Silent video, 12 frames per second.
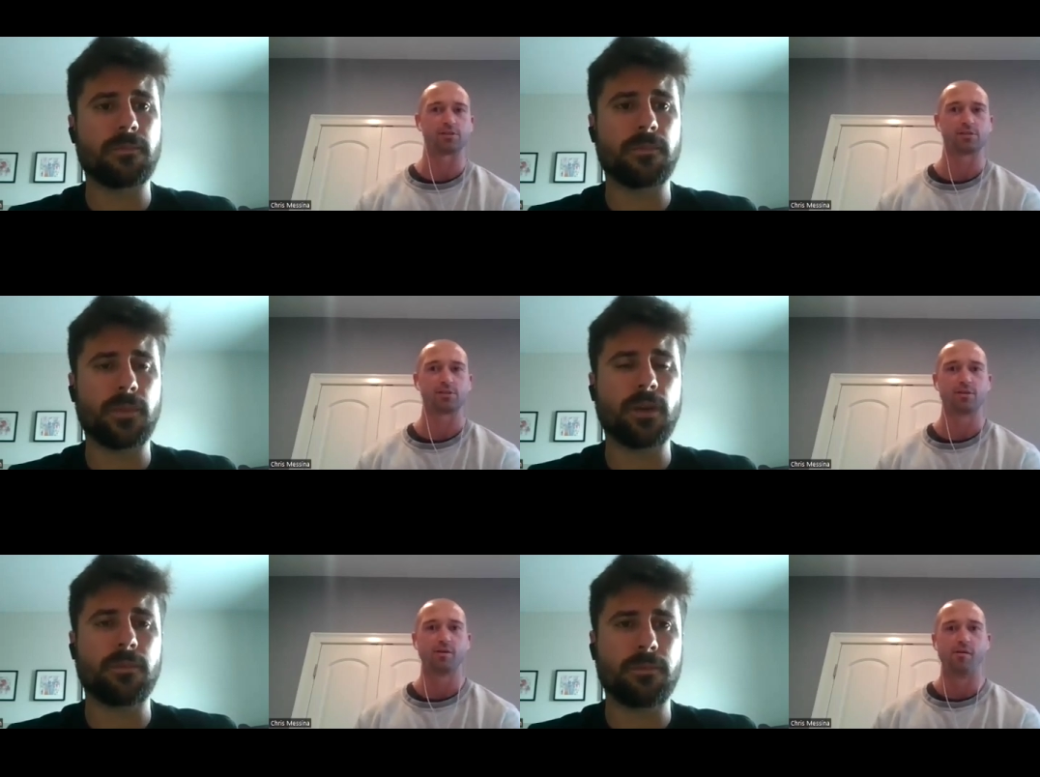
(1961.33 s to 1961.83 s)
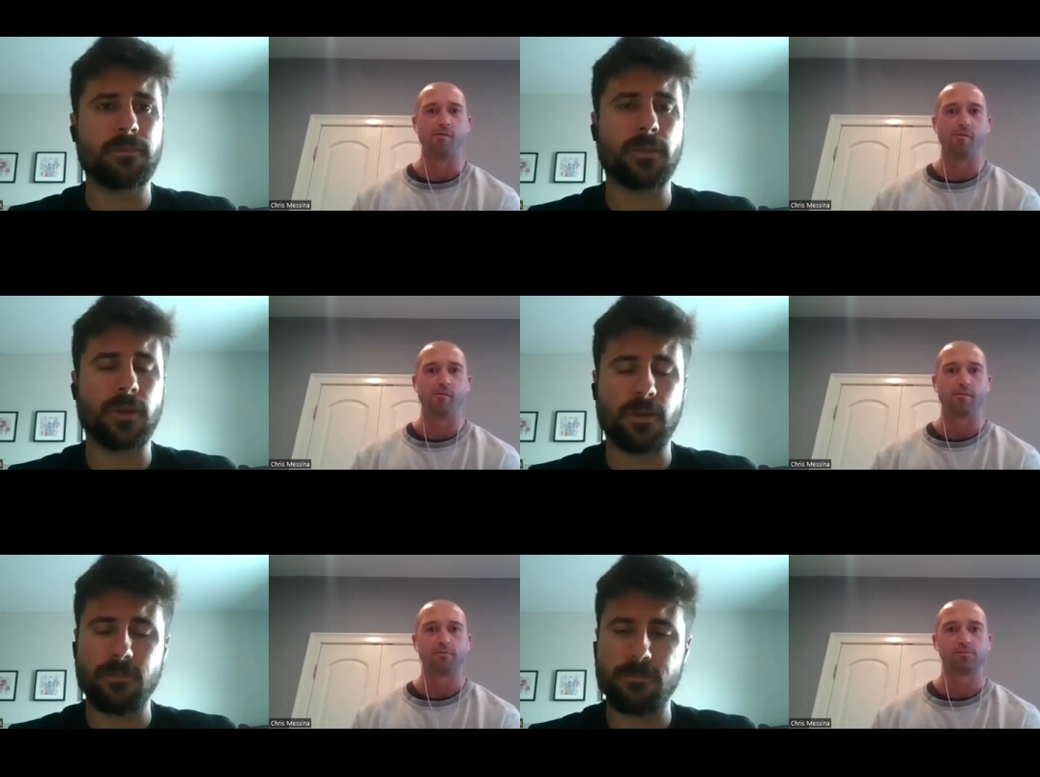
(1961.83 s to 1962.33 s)
Speaker 1: Yep.
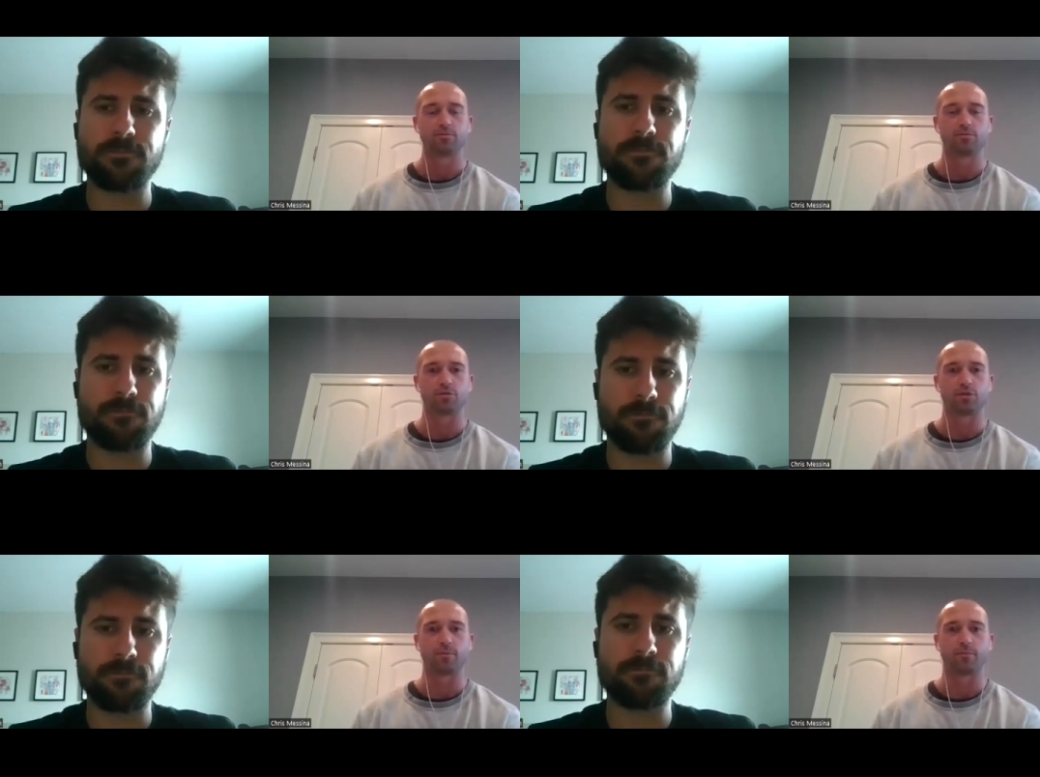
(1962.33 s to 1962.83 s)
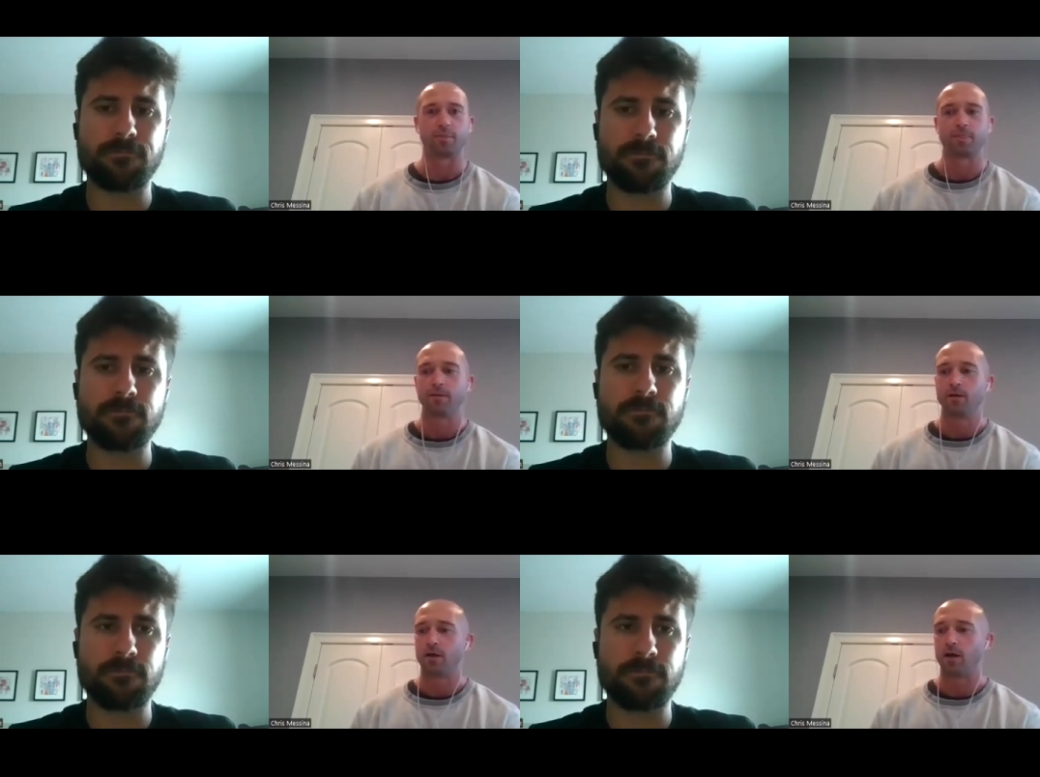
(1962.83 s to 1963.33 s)
Yep. So
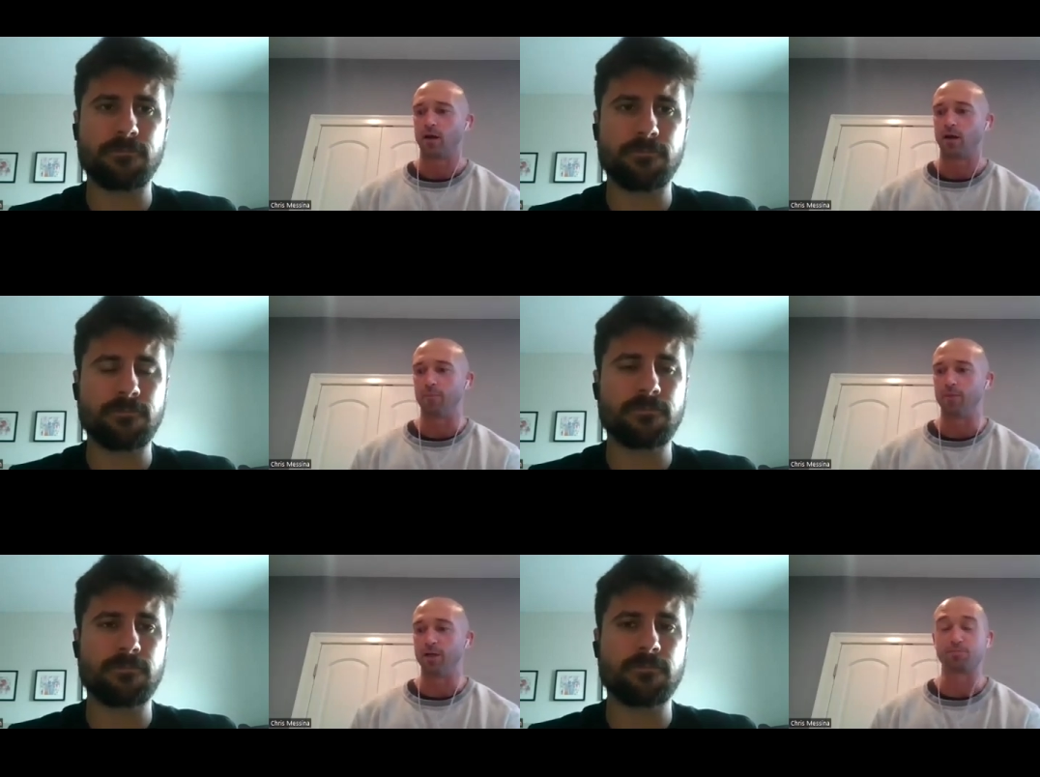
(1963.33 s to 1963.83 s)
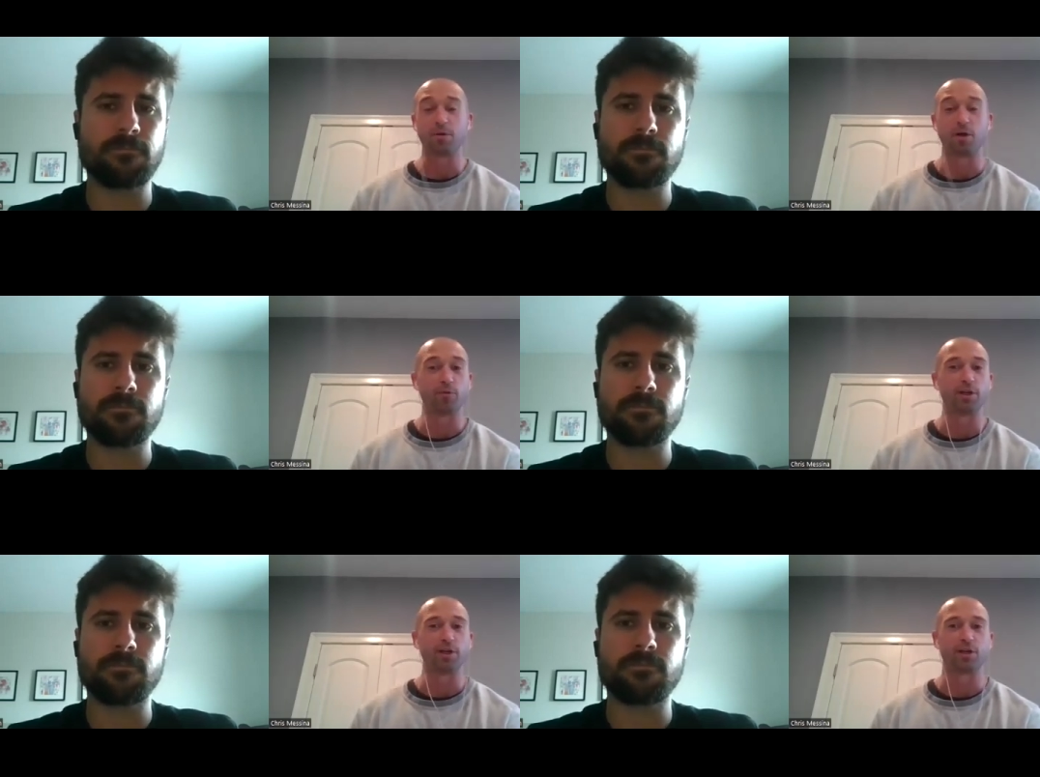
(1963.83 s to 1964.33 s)
um, it's been
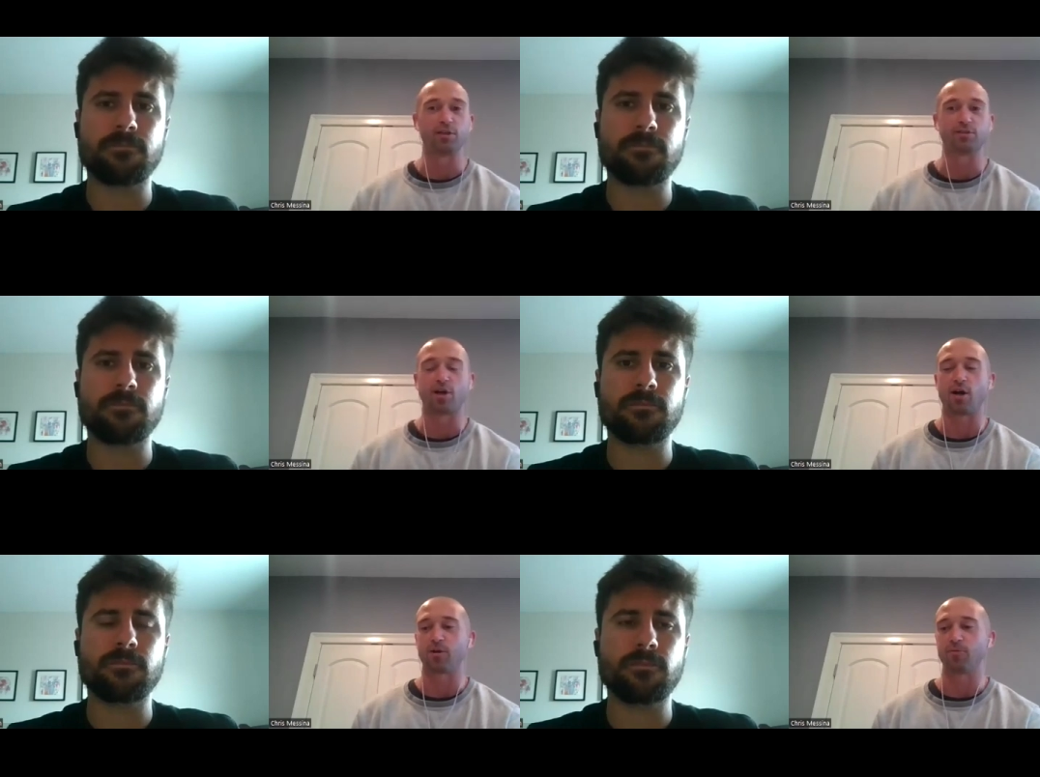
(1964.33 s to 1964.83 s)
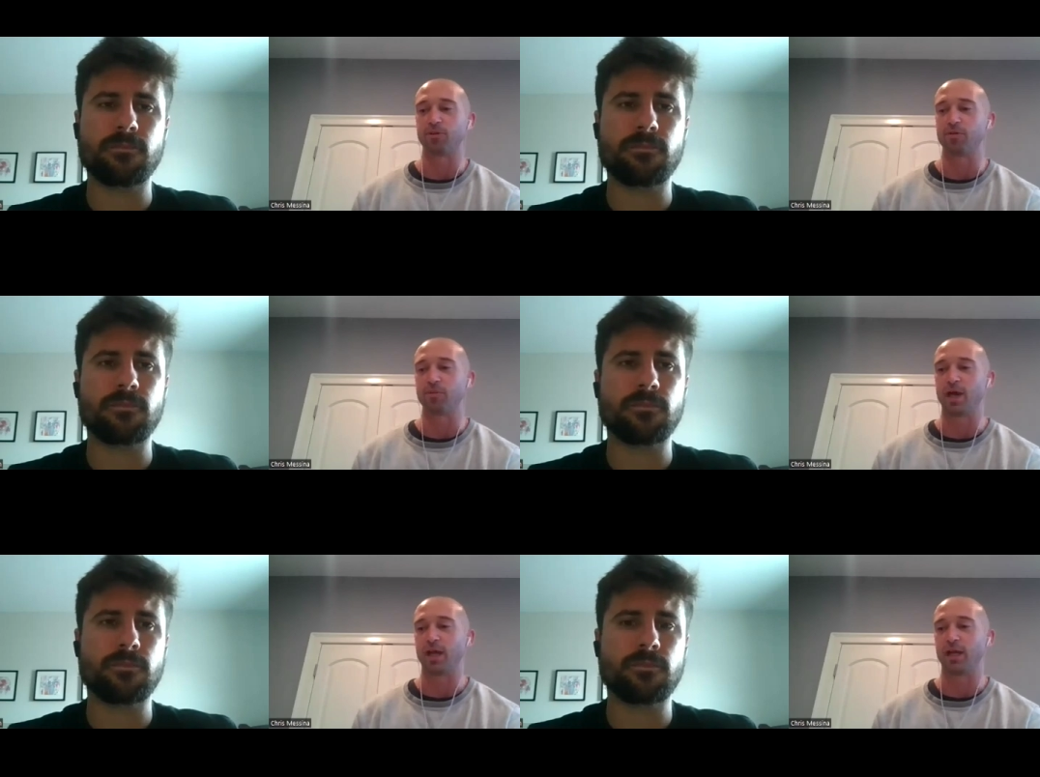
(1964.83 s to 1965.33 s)
really good talking with you,
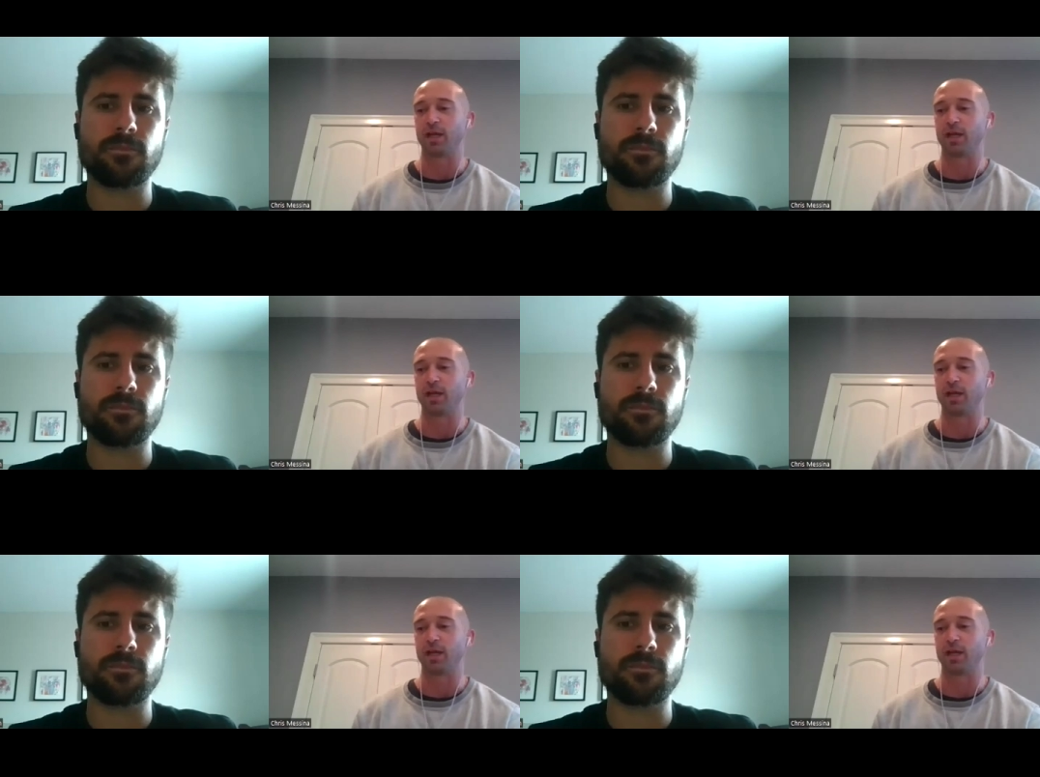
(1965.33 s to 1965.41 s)
man.